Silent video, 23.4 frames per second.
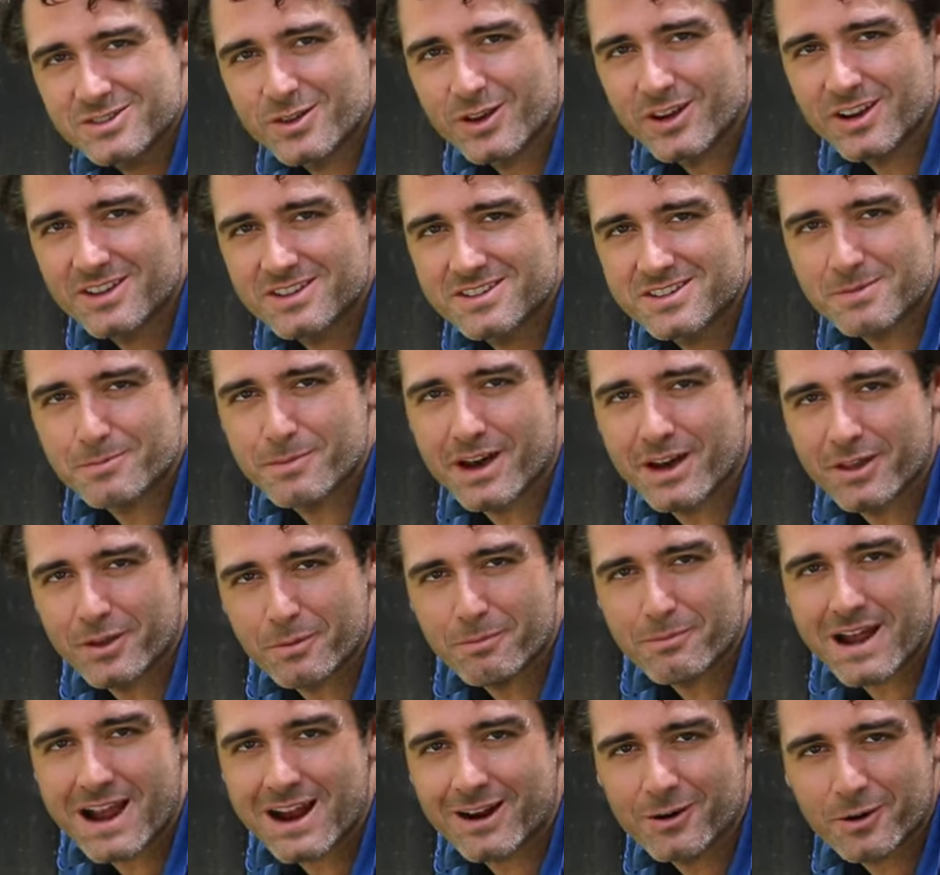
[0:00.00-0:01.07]
So here's some
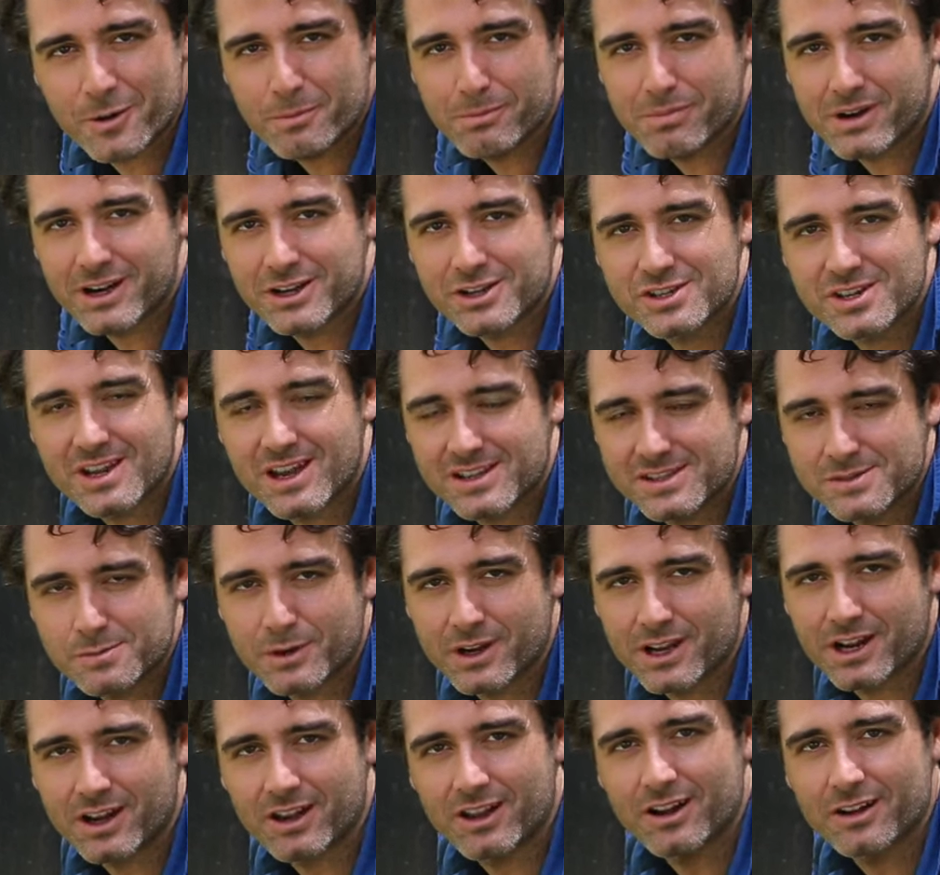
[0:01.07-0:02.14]
other macro bug shots we
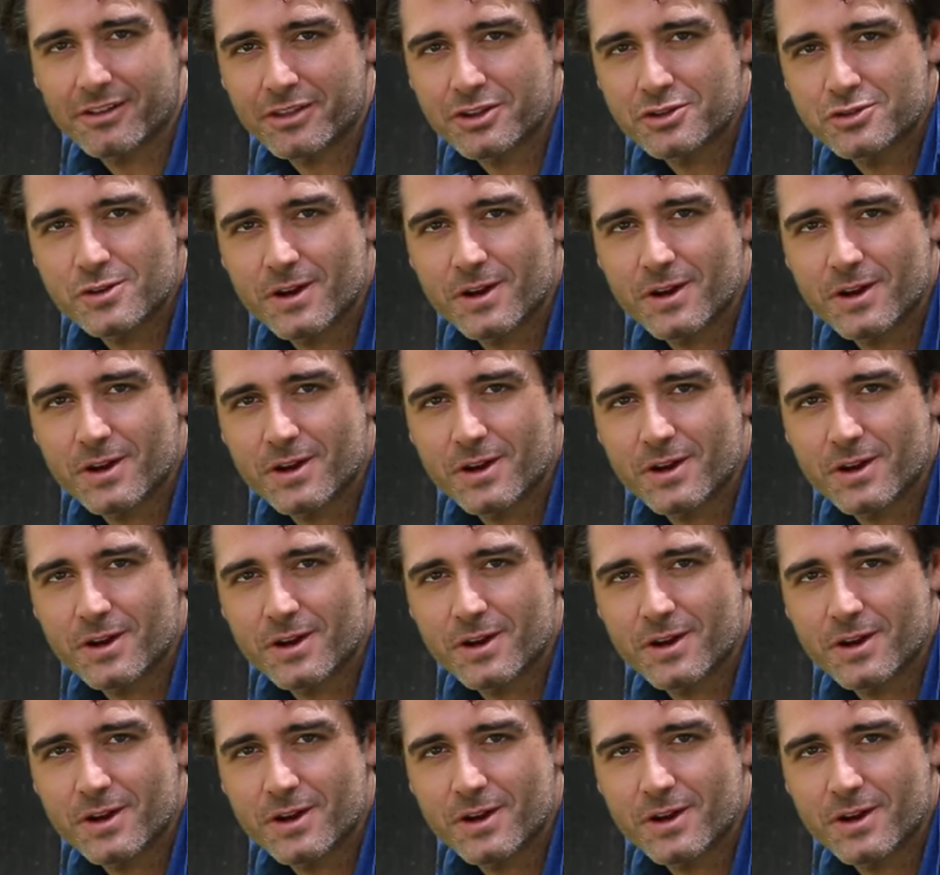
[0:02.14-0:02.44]
got along the